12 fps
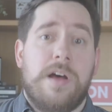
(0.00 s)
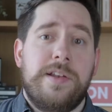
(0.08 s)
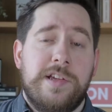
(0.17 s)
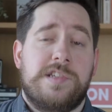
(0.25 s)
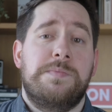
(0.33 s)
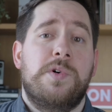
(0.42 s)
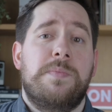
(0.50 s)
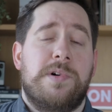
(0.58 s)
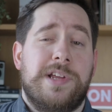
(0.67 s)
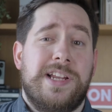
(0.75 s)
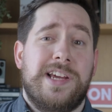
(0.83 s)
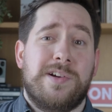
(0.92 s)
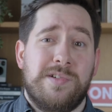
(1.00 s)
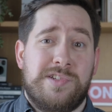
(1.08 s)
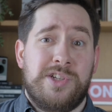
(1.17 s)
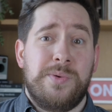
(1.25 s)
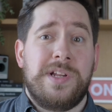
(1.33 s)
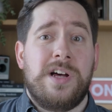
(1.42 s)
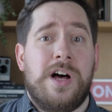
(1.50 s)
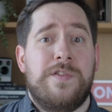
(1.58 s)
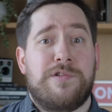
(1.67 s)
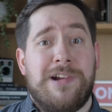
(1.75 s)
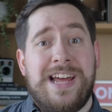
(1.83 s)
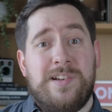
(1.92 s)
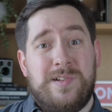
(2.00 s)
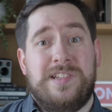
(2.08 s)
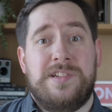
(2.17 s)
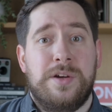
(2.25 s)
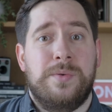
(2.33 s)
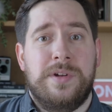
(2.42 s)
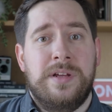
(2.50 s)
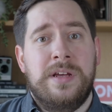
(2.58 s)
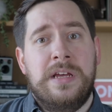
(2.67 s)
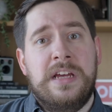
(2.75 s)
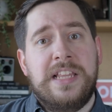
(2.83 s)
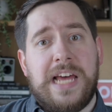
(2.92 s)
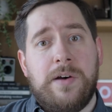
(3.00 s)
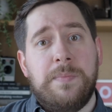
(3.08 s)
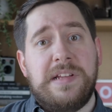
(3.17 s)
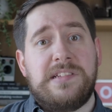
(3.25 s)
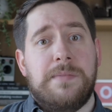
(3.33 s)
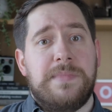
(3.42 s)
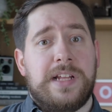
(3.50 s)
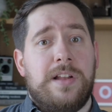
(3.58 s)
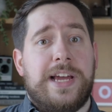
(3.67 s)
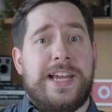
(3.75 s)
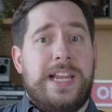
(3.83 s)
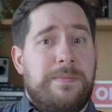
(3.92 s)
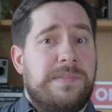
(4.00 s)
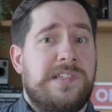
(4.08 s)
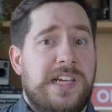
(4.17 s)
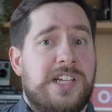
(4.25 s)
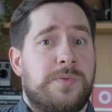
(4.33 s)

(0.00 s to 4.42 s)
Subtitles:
a small body and it costs £2,500 on its own. That would mean something like an M6 with